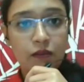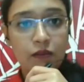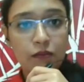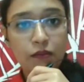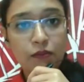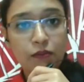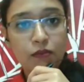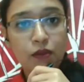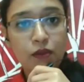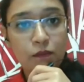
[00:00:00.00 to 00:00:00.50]

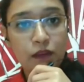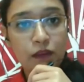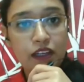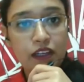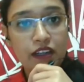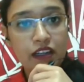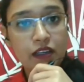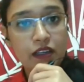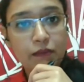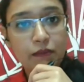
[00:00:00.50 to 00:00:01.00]

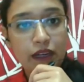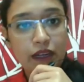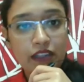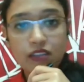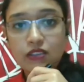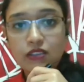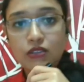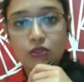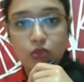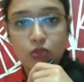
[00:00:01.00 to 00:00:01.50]
completely
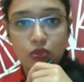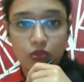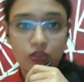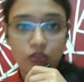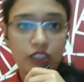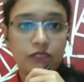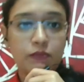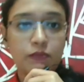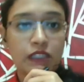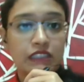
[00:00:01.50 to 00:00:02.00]
better? No,
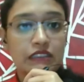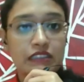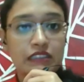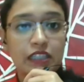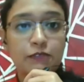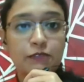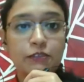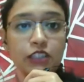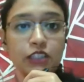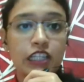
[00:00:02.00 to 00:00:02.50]
but it's
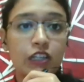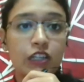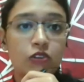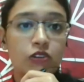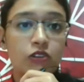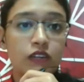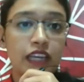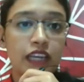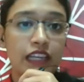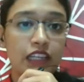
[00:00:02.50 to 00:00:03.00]
definitely going
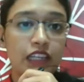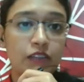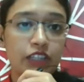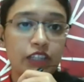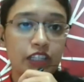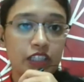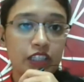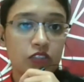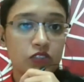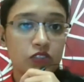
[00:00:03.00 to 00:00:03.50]
to
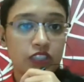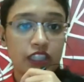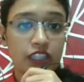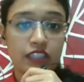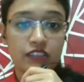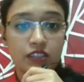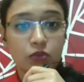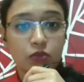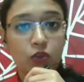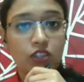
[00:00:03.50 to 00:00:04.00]
alleviate your
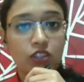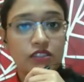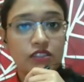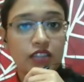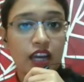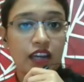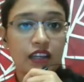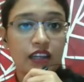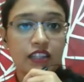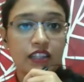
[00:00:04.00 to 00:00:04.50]
status. And what
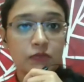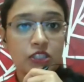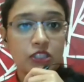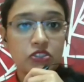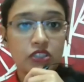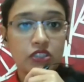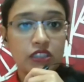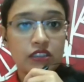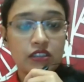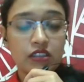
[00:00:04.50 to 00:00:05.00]
Sagar has
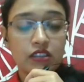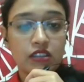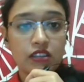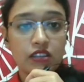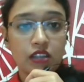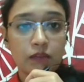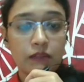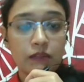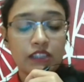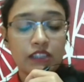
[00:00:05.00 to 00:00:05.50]
mentioned in the
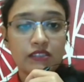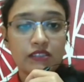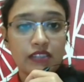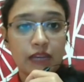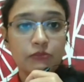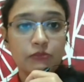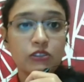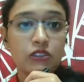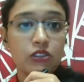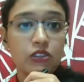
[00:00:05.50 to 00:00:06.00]
comments is
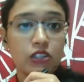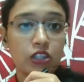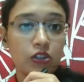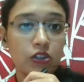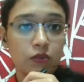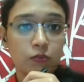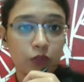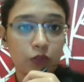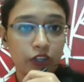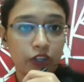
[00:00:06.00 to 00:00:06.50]
absolutely on
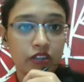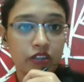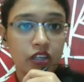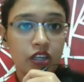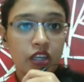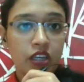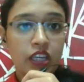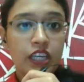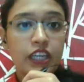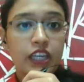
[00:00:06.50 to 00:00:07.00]
point.
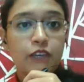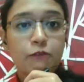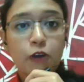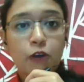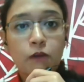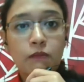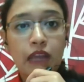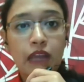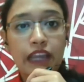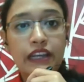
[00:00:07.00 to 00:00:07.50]
If your
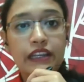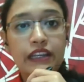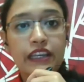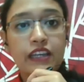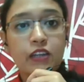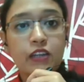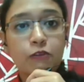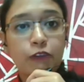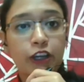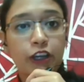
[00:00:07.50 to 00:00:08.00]
mind can
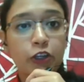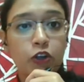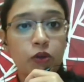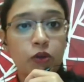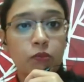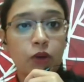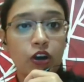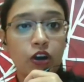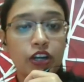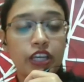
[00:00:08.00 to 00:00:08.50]
affect your
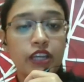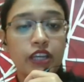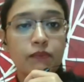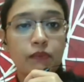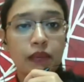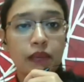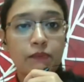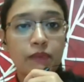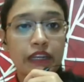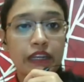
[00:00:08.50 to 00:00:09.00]
body
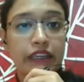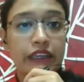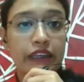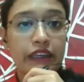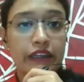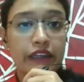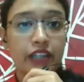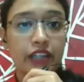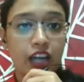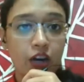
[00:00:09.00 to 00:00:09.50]
by bringing
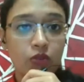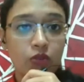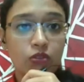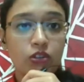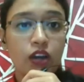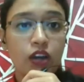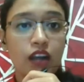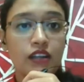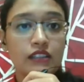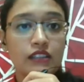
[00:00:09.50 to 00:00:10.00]
it down,
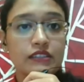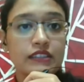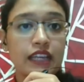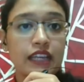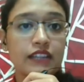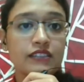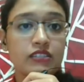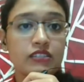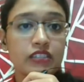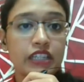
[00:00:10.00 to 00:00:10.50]

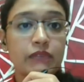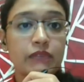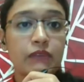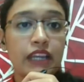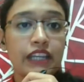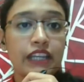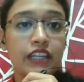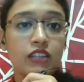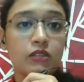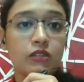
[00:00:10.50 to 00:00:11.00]
understand
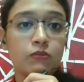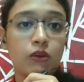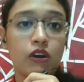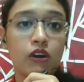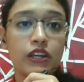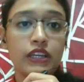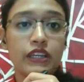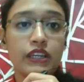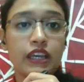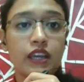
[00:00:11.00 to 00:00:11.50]
streamlining the
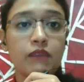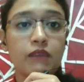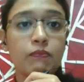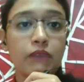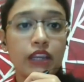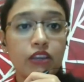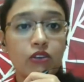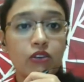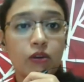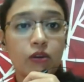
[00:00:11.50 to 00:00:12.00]
body can
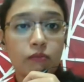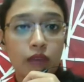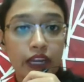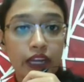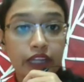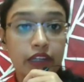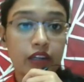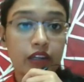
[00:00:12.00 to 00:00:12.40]
bring your mind